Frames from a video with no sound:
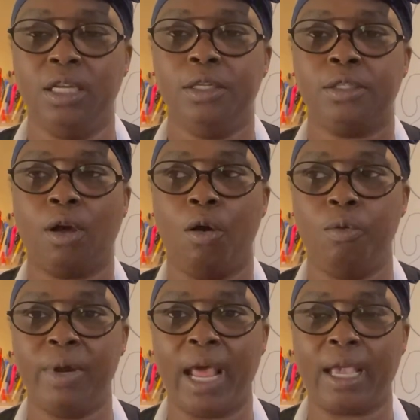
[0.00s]
So
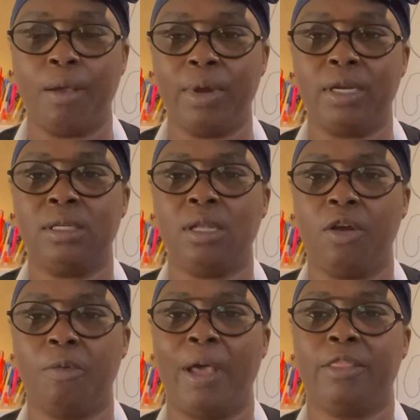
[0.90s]
when I got ready to
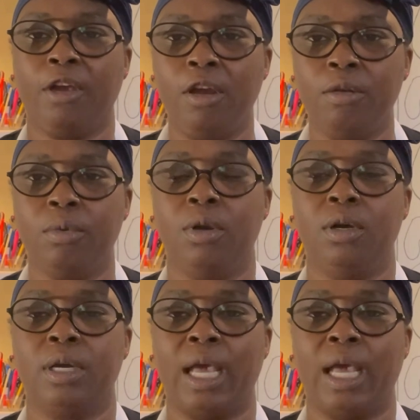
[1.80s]
start on my third rug,